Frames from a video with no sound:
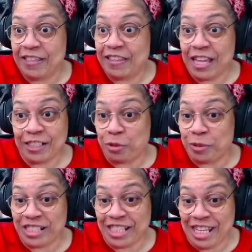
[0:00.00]
That's
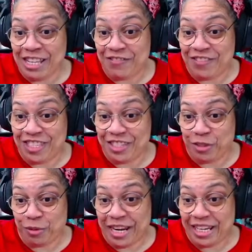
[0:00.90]
what's in
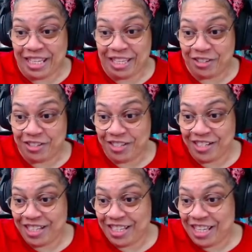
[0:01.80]
this right here.
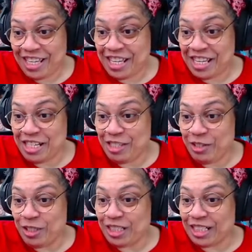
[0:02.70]
Honey,
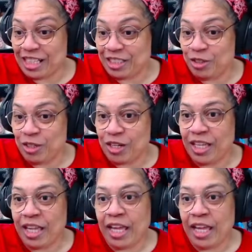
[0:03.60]
you look like you look.